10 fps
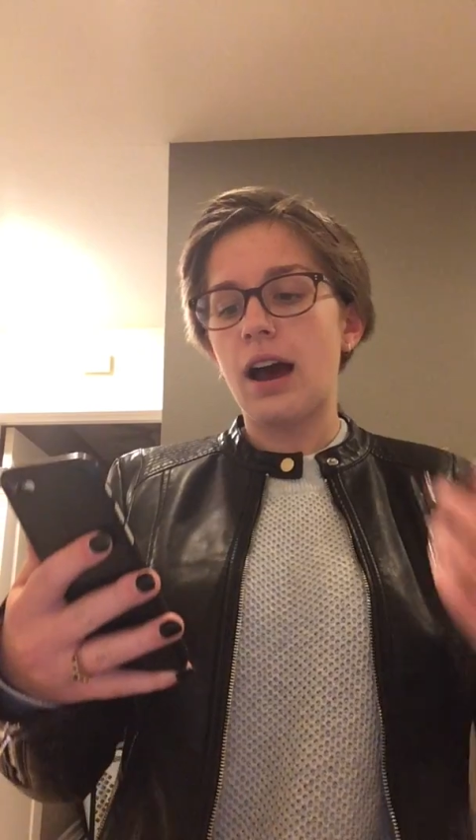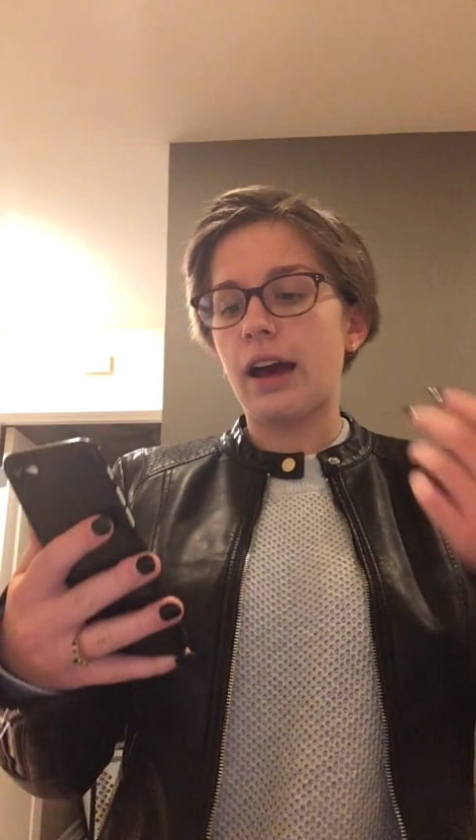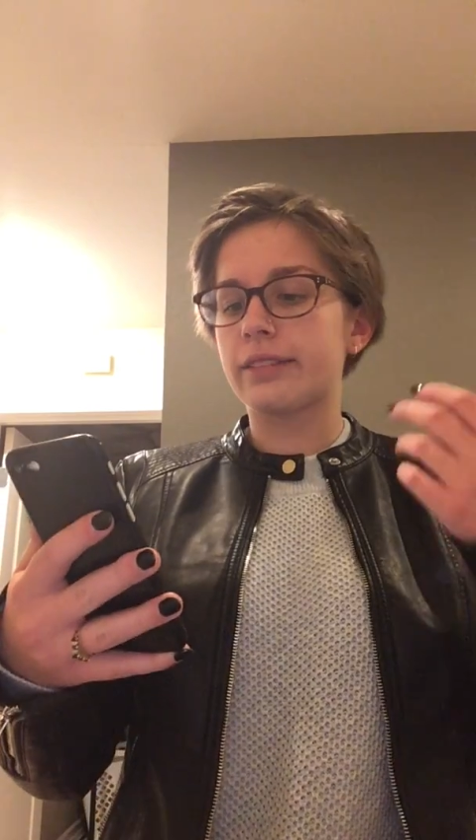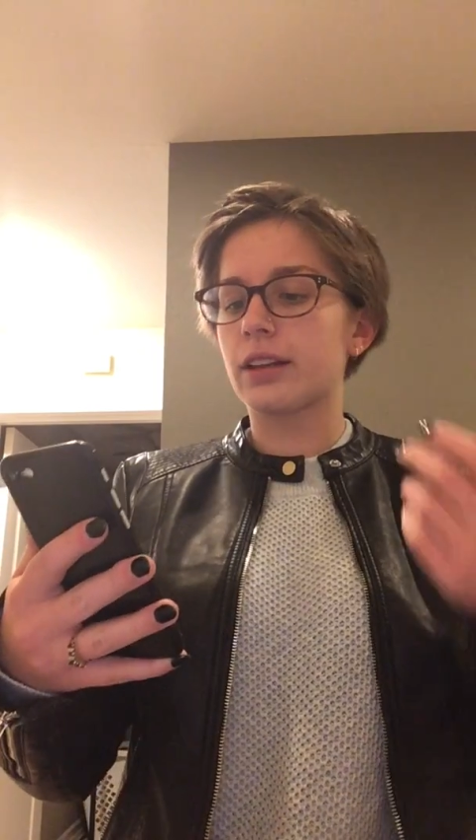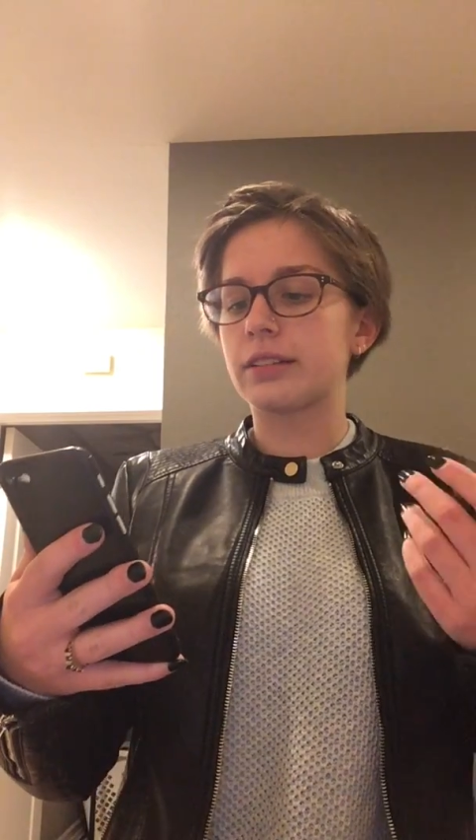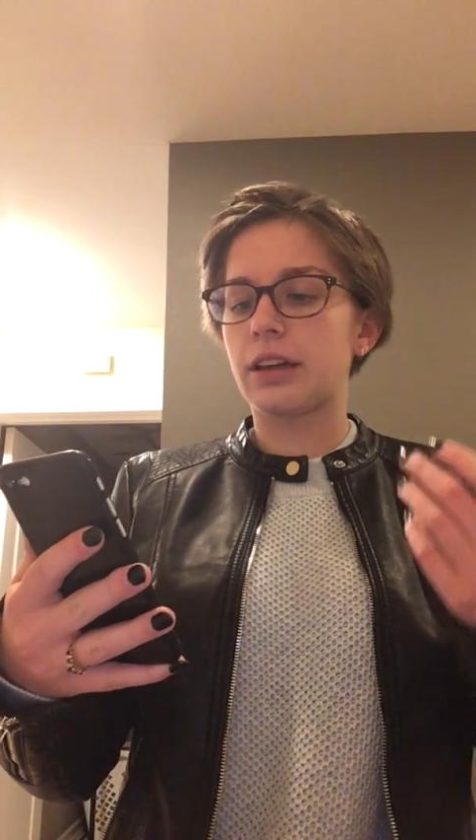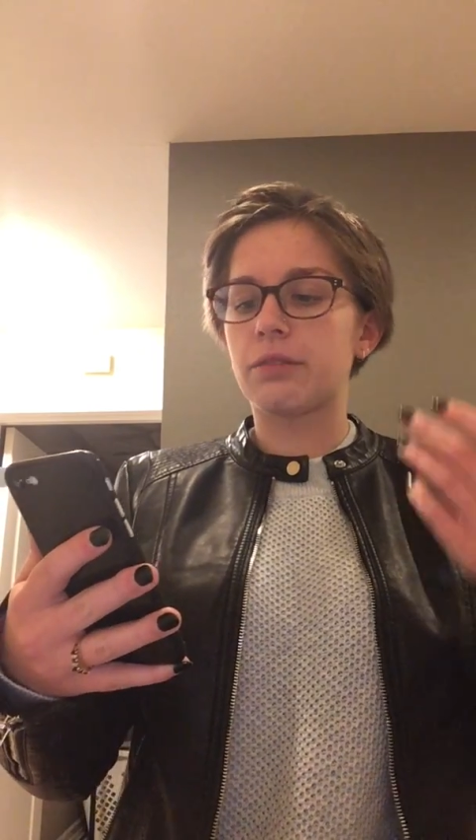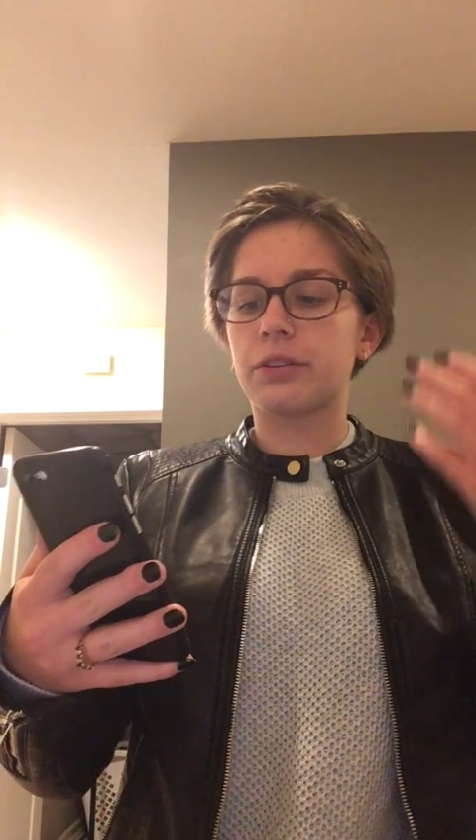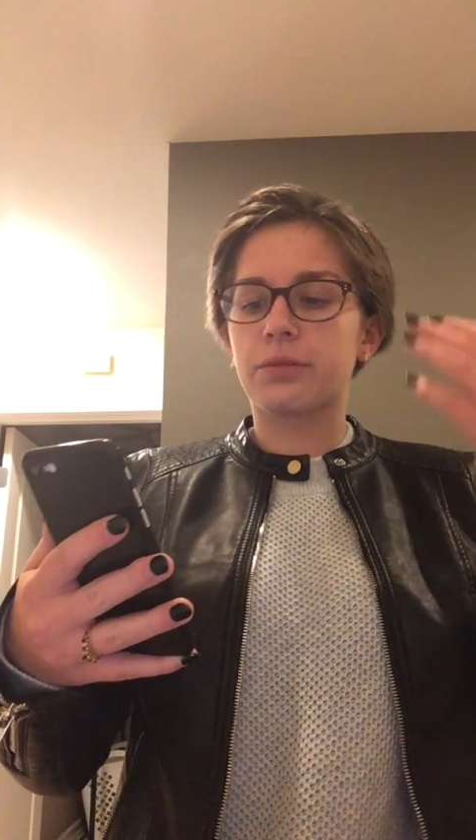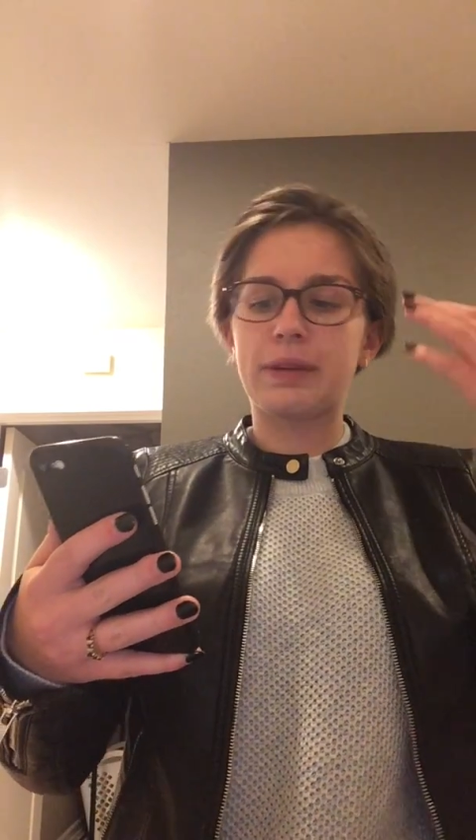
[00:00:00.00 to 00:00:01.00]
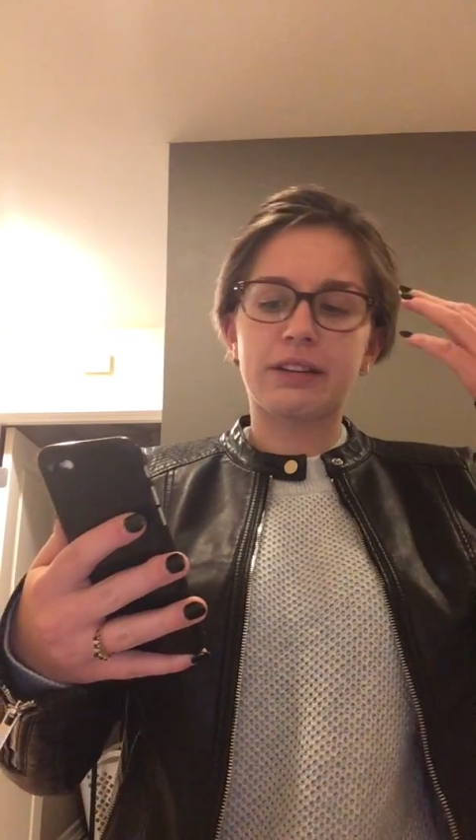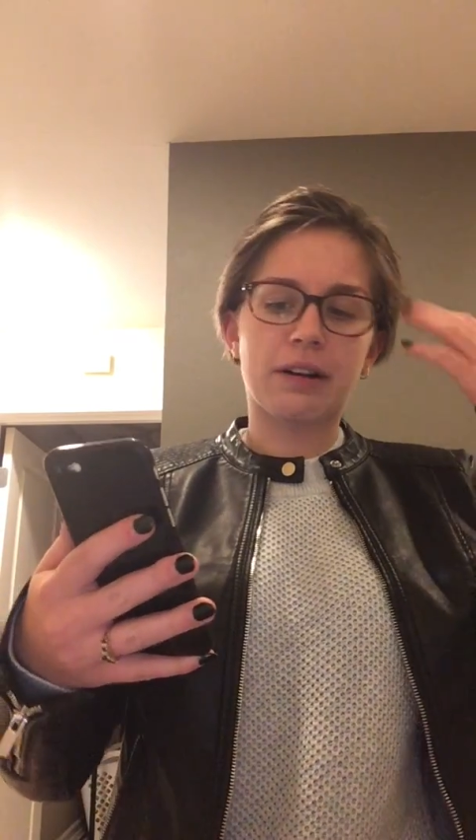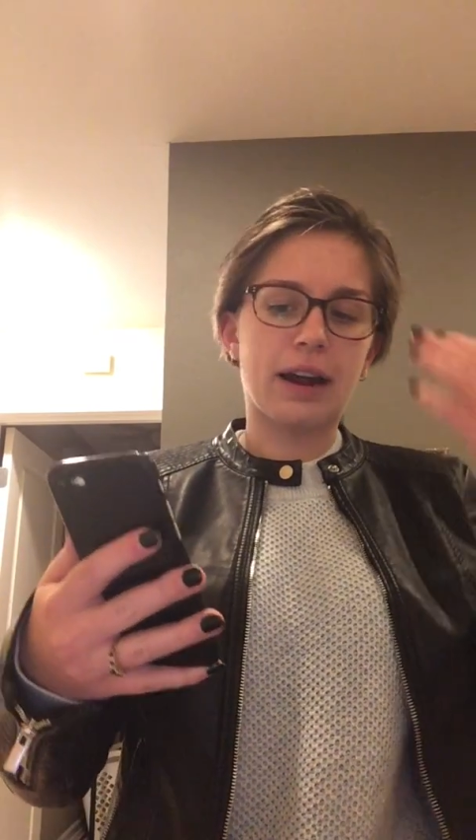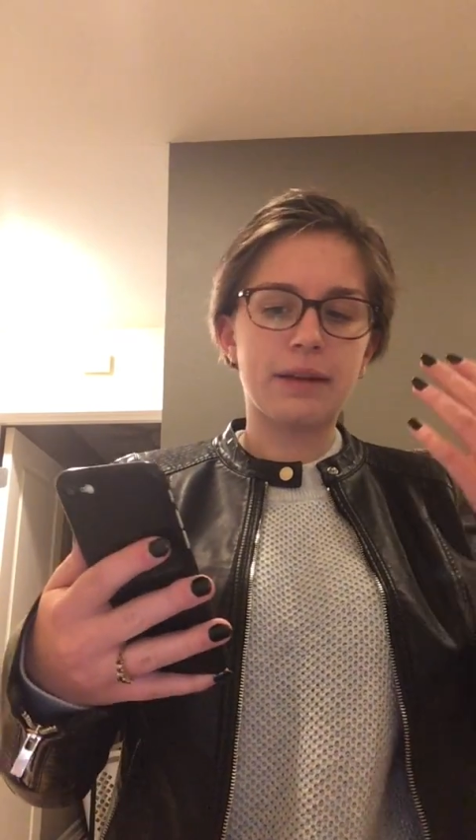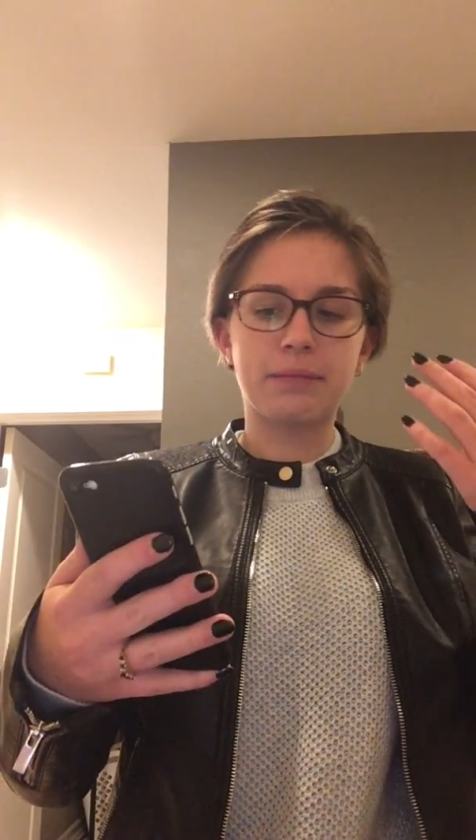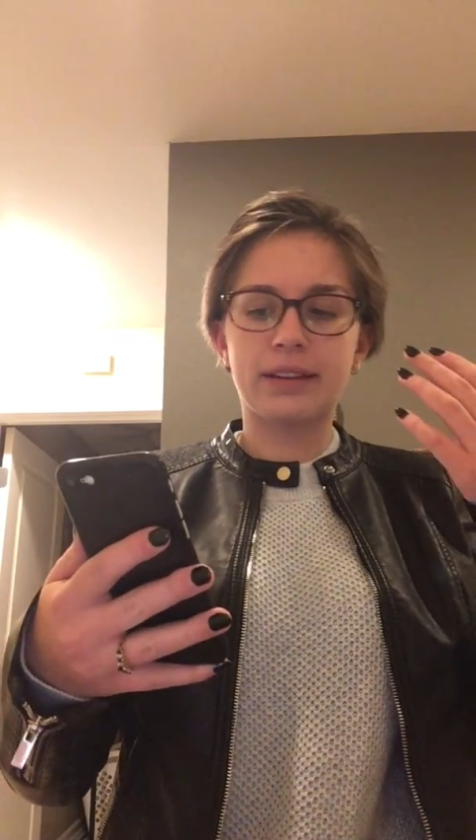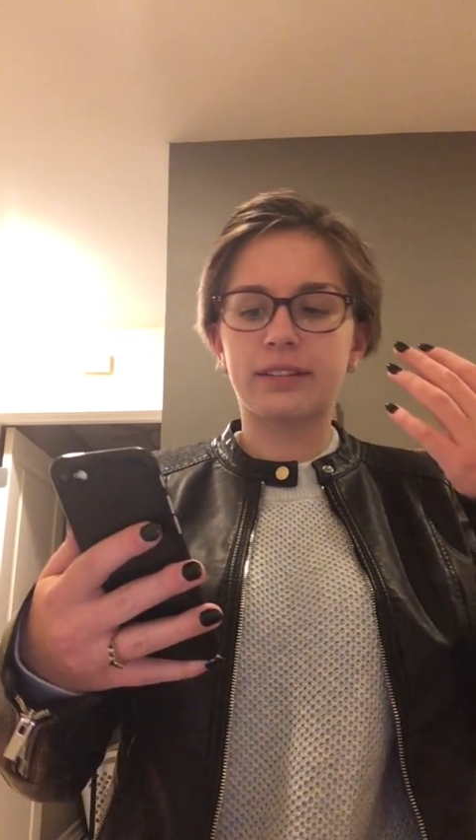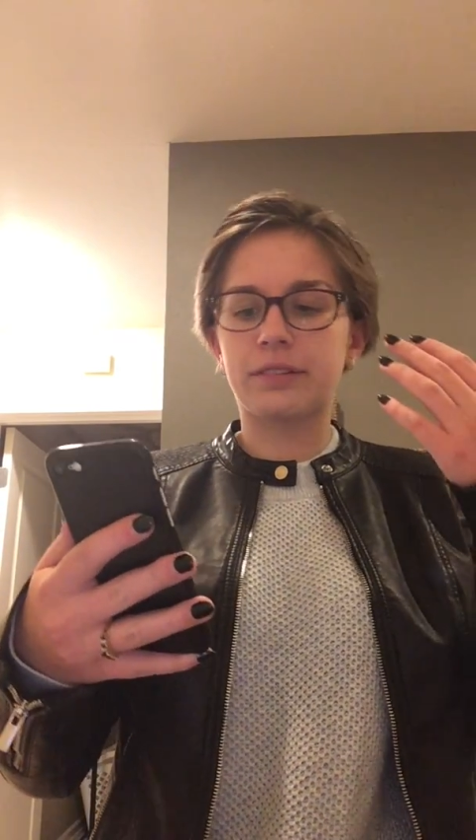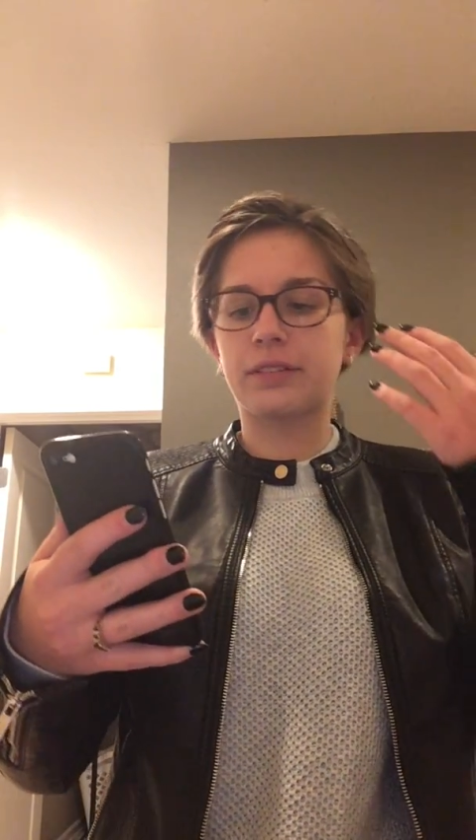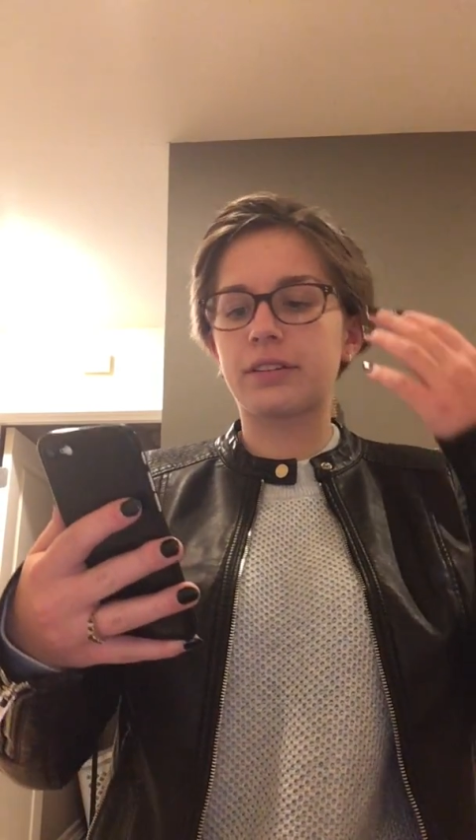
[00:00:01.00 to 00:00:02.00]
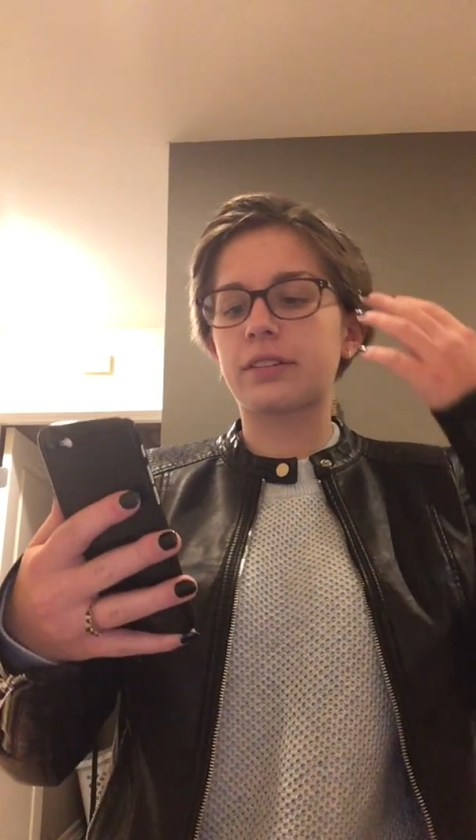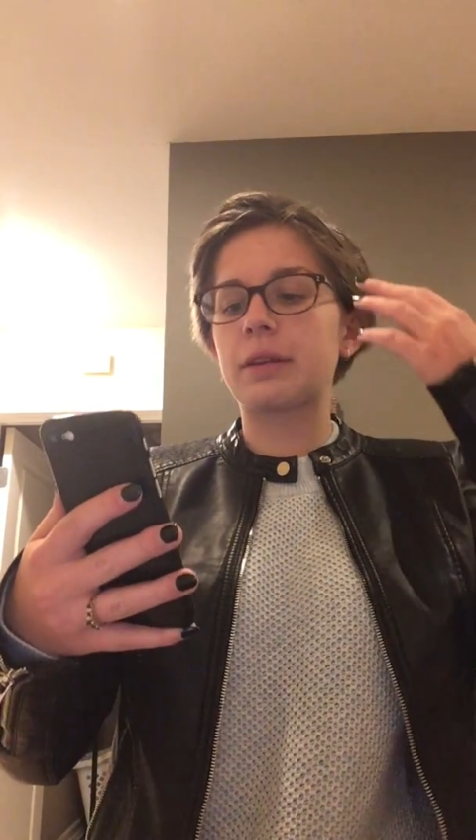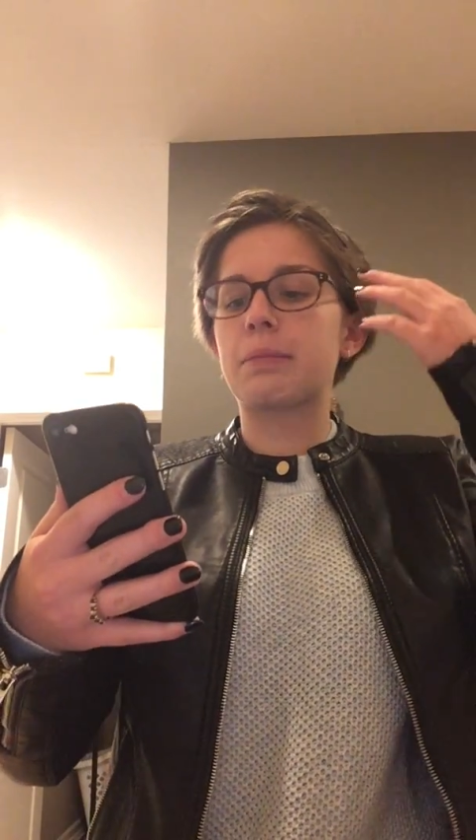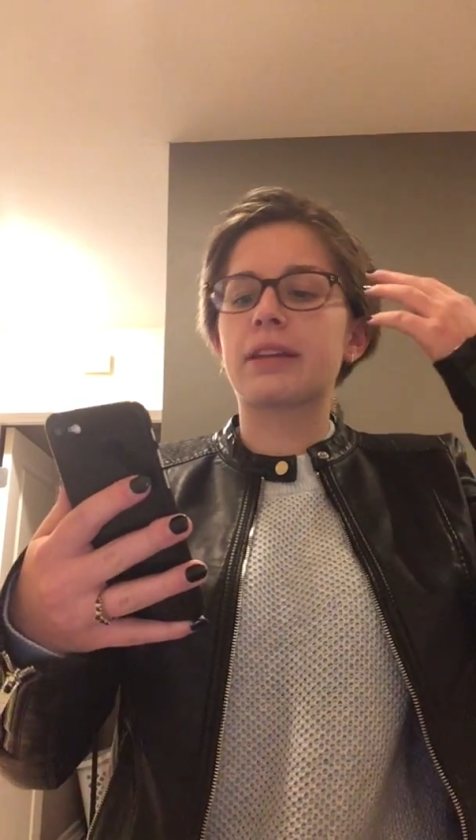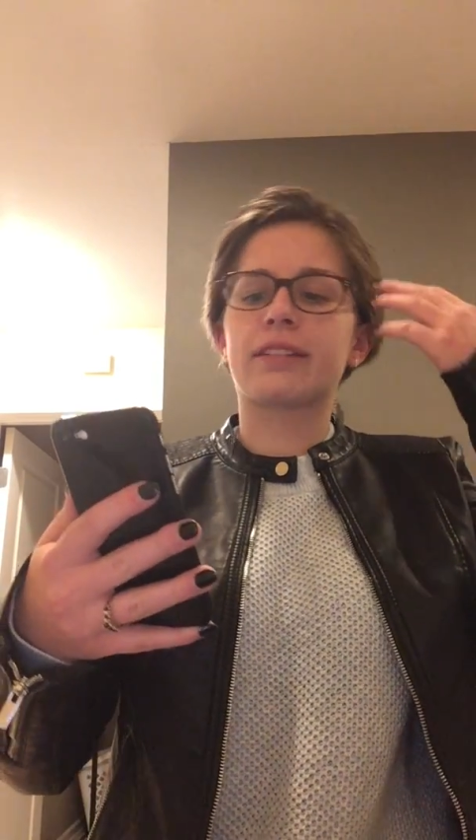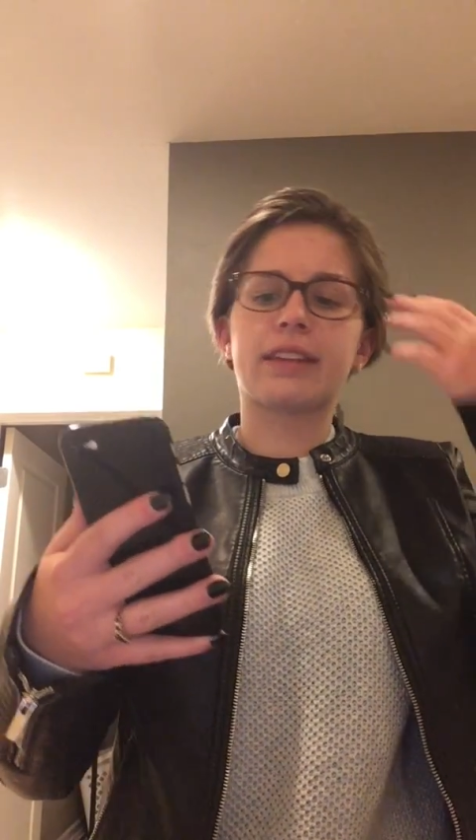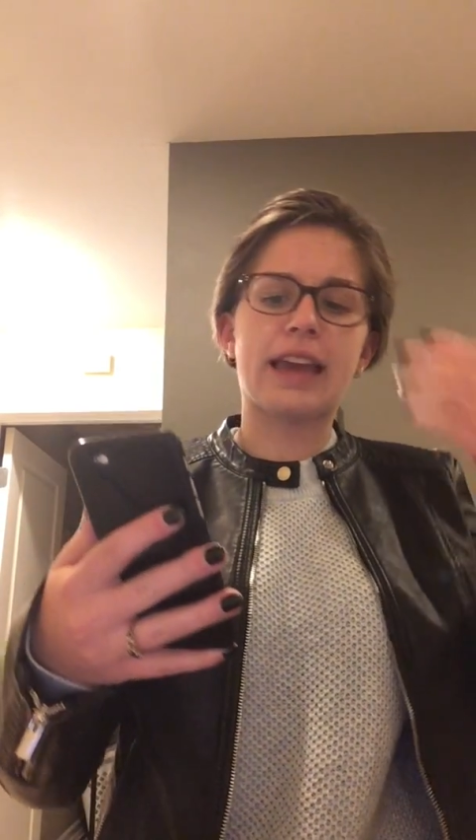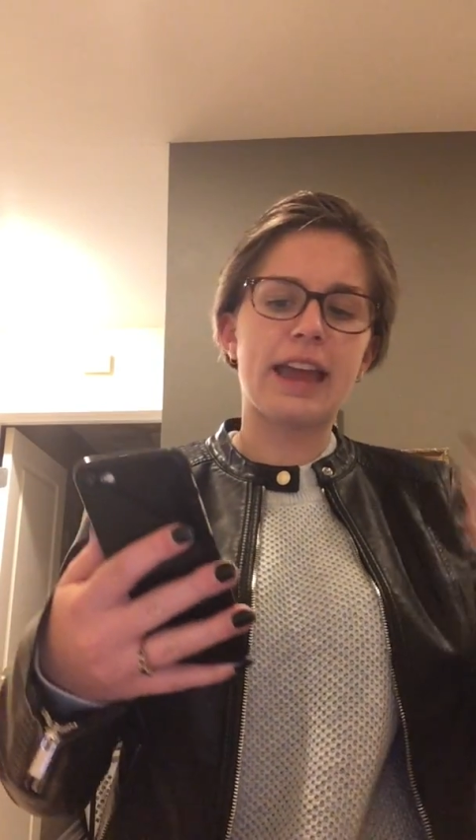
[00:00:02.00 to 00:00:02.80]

I thought love was me crying myself to sleep because of the